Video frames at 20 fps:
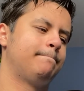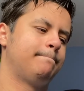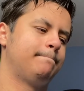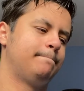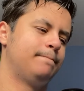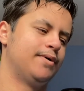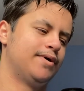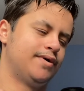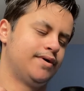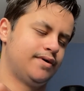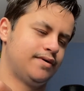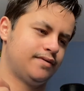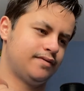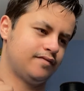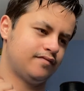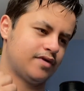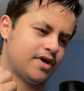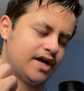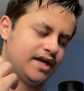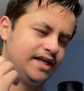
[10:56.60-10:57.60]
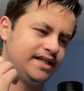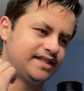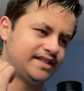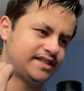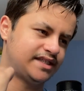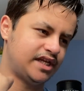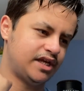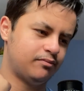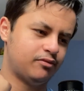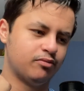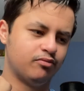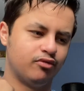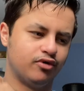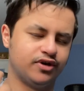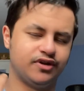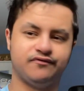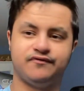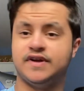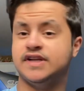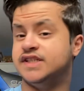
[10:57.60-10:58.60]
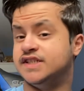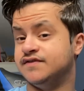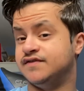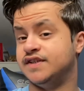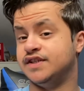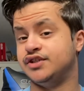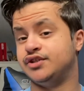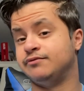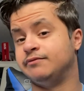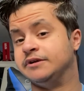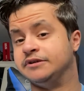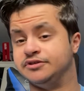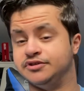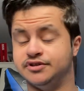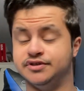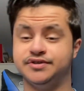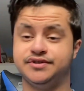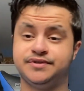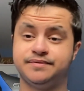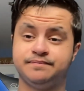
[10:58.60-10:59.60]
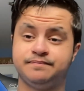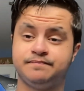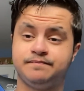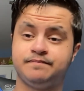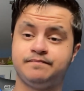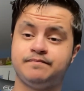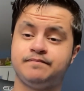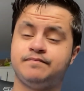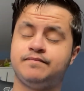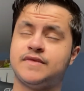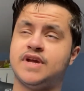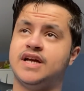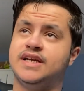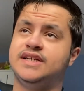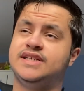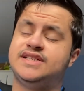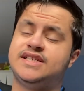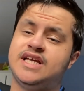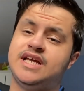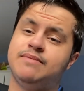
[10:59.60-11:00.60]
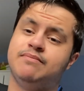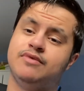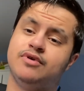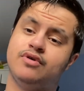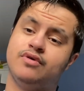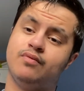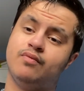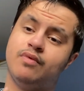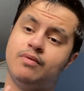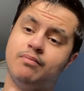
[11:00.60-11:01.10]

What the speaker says: But I need to see him in more defensive situations. I need to see him on